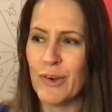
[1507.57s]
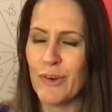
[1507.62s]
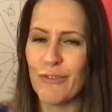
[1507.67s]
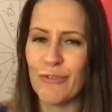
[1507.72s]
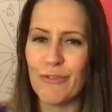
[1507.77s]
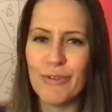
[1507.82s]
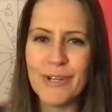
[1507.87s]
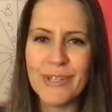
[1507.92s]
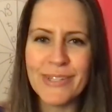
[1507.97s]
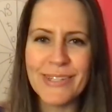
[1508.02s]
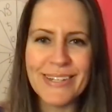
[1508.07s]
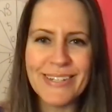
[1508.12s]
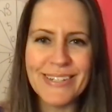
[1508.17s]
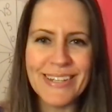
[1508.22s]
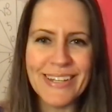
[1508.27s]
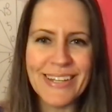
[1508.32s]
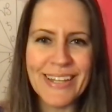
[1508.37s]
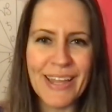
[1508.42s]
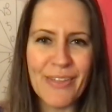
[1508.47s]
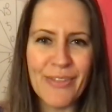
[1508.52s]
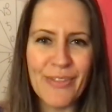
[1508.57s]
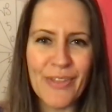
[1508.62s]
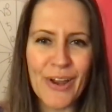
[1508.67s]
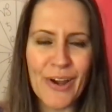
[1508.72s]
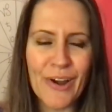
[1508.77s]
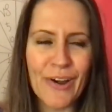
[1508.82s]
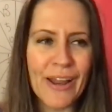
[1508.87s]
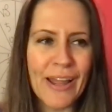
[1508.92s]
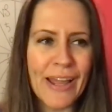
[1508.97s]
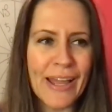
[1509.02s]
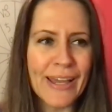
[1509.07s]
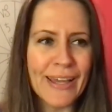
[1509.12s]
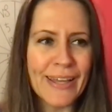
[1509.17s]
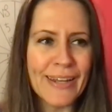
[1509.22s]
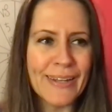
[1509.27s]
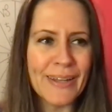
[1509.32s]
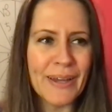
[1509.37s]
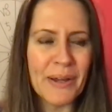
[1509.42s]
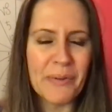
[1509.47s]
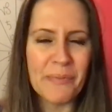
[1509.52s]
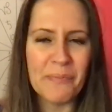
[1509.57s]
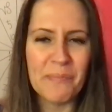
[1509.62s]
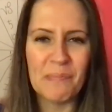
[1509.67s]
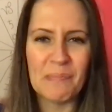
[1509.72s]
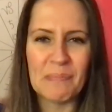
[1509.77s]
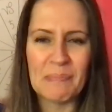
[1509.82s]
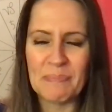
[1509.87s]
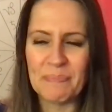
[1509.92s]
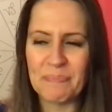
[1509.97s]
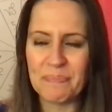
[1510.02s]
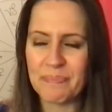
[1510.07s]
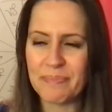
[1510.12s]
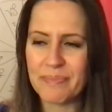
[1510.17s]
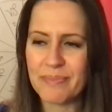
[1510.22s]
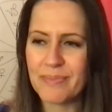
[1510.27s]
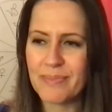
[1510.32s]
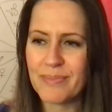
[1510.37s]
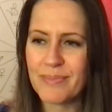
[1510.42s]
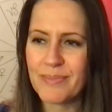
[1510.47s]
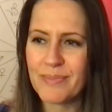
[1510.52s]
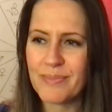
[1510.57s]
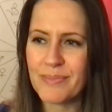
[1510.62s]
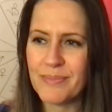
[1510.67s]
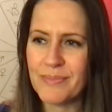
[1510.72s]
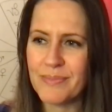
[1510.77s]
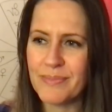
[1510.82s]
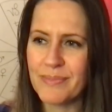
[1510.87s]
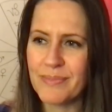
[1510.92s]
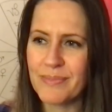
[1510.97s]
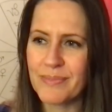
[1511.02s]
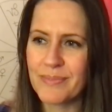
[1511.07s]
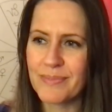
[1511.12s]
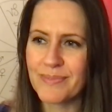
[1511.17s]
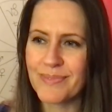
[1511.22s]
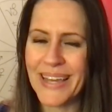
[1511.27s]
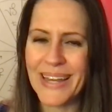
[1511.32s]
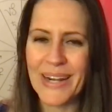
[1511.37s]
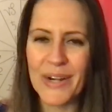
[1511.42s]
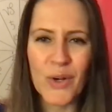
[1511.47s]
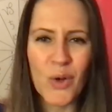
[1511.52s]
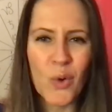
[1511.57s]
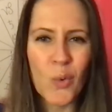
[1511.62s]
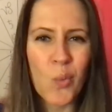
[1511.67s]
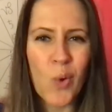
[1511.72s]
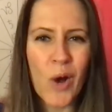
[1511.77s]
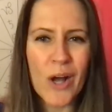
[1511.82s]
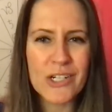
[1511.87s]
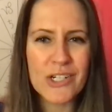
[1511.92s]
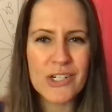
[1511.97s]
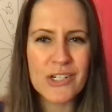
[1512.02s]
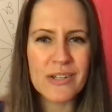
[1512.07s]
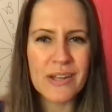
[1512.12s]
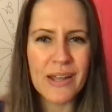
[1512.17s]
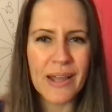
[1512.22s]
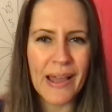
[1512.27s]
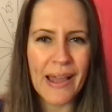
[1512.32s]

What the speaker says: really dig in there and I don't know, watch